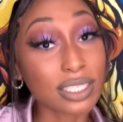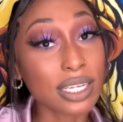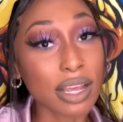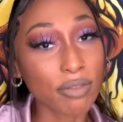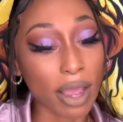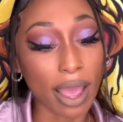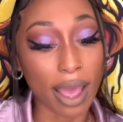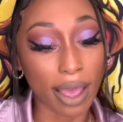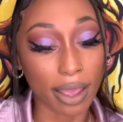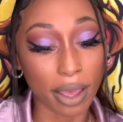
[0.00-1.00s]
an
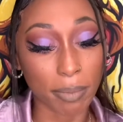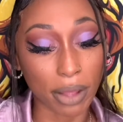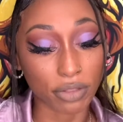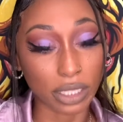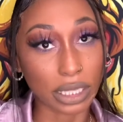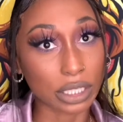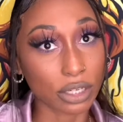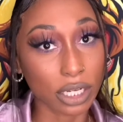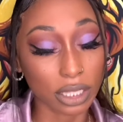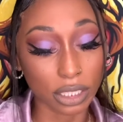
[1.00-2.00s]
FYI about the glitter
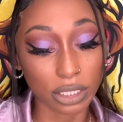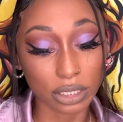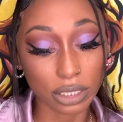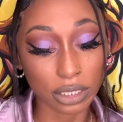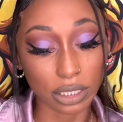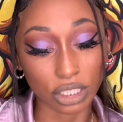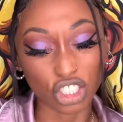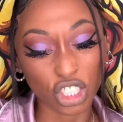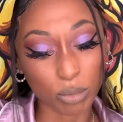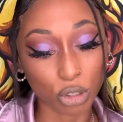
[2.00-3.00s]
colors and the
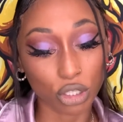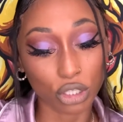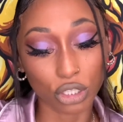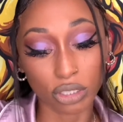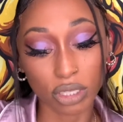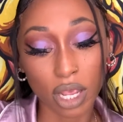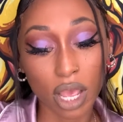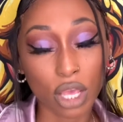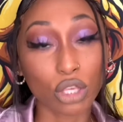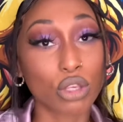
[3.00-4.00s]
shimmers,
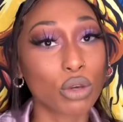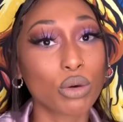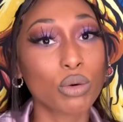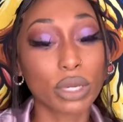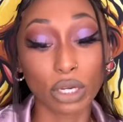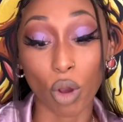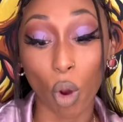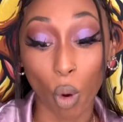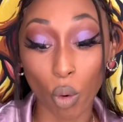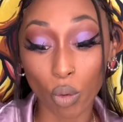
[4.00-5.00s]
you can
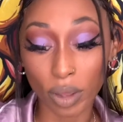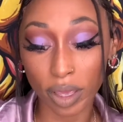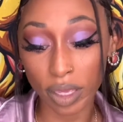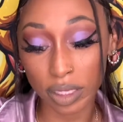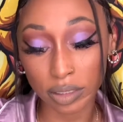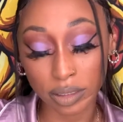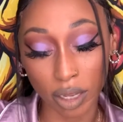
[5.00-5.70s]
always